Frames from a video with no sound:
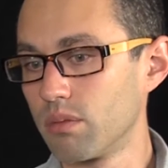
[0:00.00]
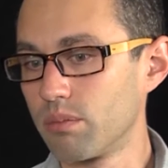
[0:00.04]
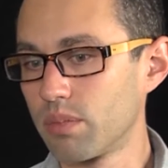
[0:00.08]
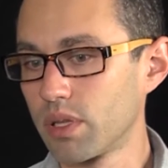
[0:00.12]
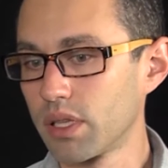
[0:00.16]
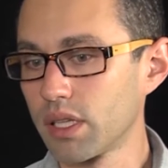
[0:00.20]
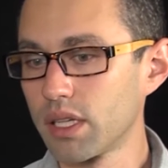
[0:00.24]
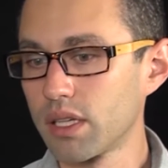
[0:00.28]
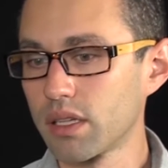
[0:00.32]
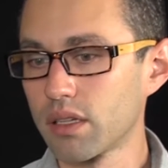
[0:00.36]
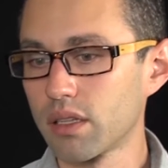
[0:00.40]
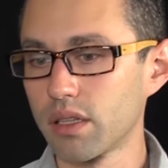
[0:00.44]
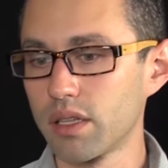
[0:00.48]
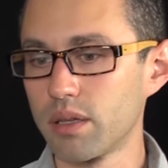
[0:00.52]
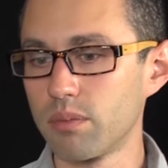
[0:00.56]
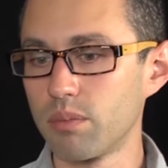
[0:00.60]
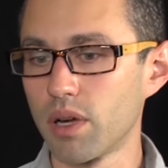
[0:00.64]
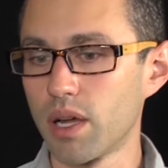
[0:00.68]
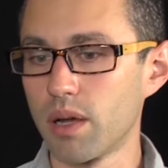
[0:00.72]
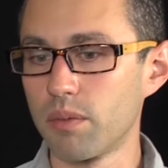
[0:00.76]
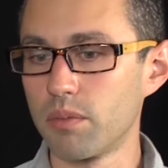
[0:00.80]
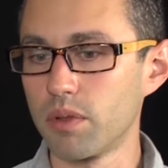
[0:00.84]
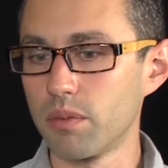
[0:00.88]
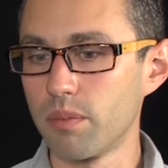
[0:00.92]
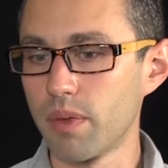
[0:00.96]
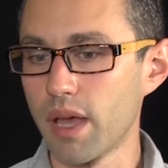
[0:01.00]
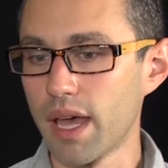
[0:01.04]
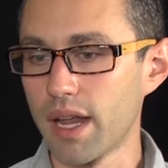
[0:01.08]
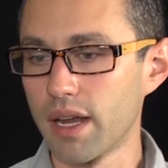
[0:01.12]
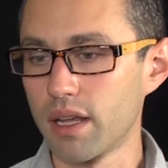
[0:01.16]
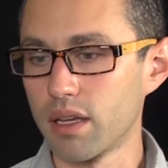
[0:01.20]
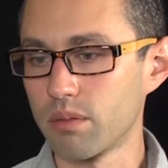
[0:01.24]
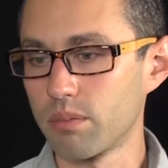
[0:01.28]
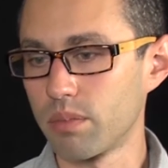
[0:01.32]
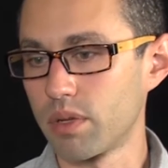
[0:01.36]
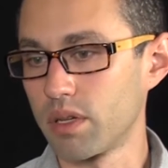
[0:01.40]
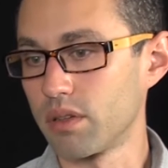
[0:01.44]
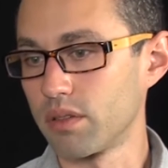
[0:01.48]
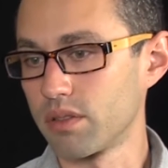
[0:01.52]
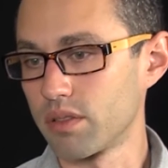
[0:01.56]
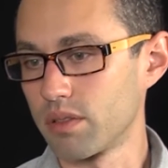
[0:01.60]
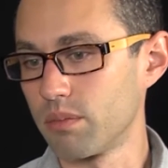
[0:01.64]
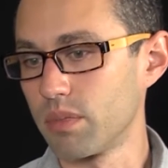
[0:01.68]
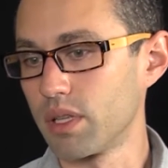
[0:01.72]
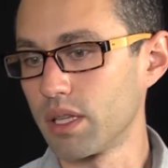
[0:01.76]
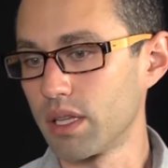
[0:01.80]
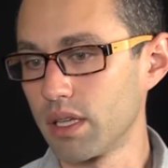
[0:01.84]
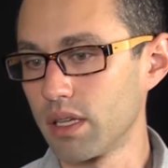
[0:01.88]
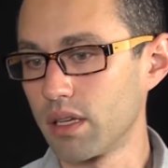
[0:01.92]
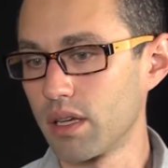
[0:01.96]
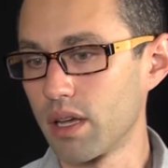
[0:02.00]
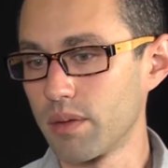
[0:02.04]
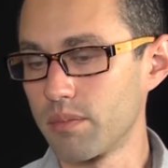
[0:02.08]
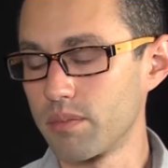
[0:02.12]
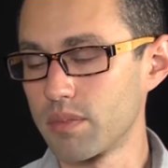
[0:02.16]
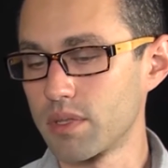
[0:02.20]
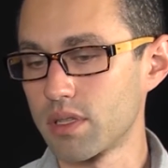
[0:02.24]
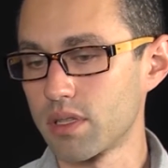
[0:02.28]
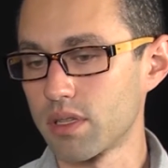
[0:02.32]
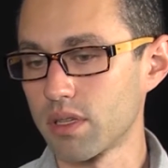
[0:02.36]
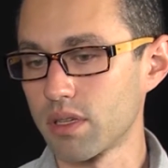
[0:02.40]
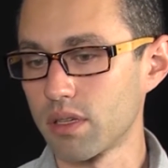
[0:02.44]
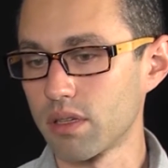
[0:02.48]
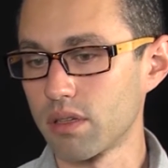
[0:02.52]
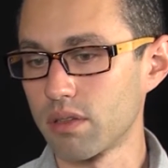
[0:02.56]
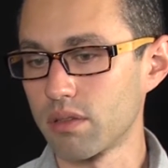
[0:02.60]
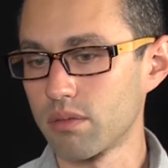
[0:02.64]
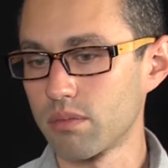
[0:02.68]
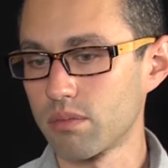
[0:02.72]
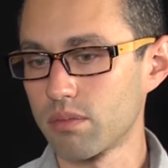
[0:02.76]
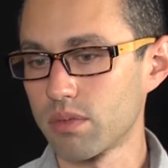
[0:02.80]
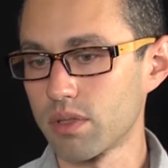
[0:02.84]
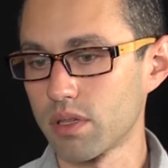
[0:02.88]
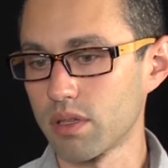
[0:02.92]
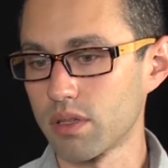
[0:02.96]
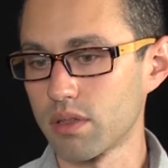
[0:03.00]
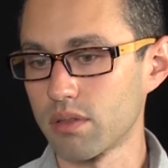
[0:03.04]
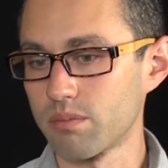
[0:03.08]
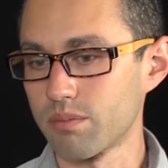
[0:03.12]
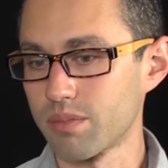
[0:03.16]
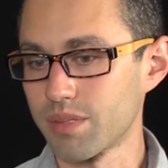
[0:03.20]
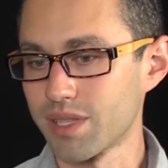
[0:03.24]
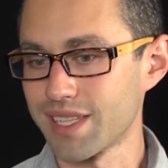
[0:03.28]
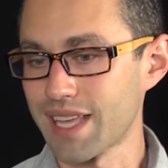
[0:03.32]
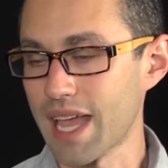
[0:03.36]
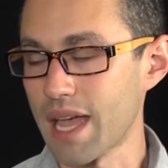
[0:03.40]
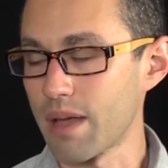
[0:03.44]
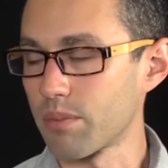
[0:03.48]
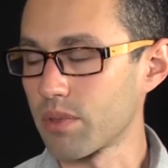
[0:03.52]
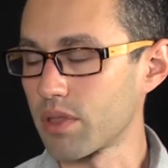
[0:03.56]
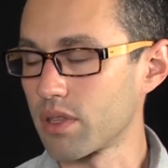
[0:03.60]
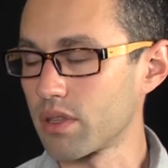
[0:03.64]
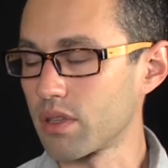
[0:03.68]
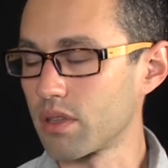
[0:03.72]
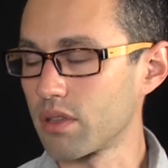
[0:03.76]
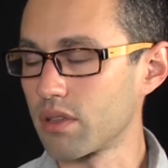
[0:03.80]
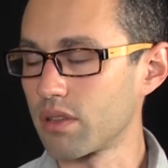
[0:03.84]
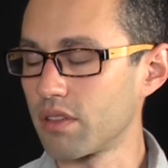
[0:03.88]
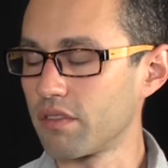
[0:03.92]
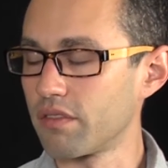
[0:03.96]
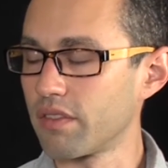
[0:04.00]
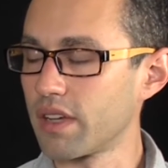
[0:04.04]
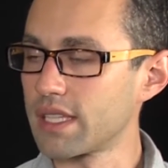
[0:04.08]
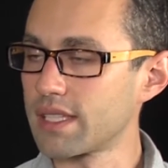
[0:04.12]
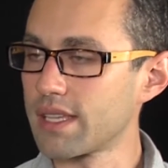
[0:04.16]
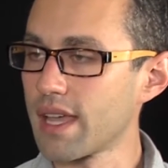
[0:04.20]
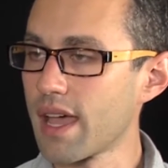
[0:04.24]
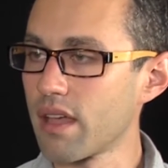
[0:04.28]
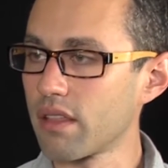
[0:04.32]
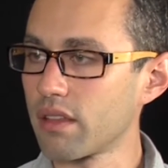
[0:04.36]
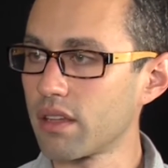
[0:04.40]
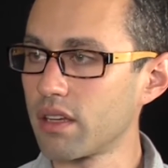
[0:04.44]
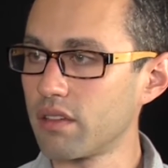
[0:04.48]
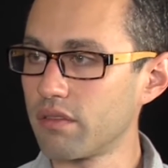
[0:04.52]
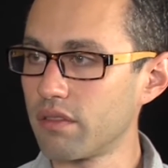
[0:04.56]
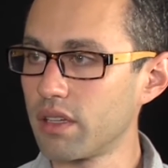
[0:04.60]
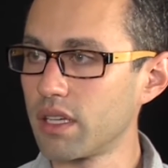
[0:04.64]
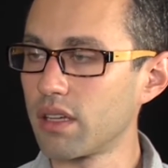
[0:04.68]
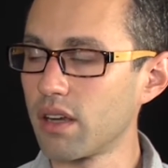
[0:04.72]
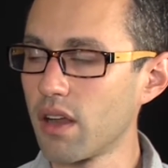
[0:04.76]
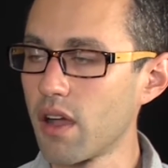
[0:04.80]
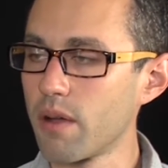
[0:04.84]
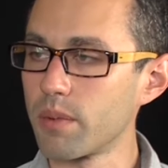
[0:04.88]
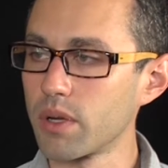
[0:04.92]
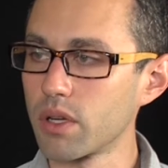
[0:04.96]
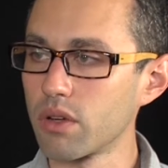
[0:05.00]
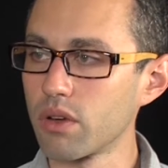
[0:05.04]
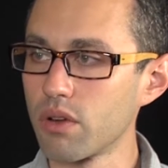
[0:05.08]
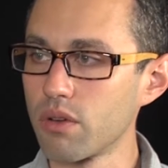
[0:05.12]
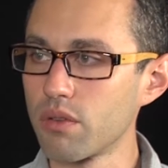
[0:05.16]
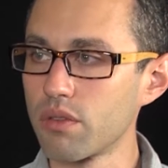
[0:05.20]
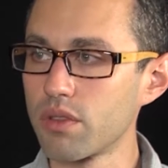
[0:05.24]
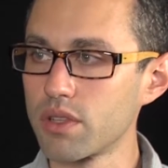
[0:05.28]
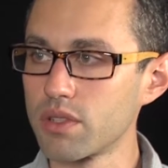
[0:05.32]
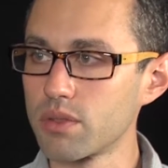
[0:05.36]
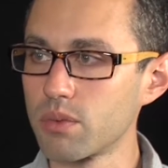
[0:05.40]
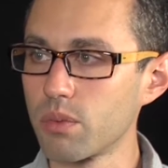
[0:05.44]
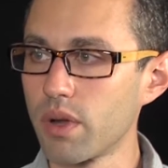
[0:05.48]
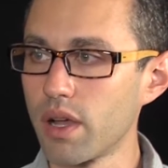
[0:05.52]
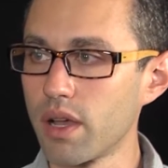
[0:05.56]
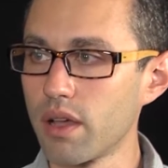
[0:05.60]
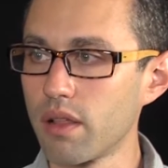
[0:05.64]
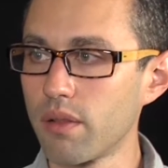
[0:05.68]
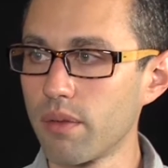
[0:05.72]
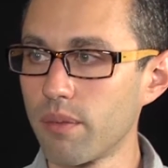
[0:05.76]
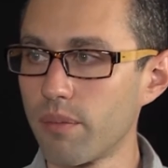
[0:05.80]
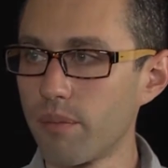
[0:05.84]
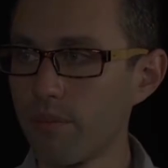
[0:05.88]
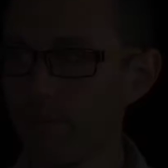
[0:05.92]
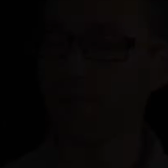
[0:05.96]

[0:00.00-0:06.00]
politically problematic, but ultimately comes to sap the vitality of economic growth as well.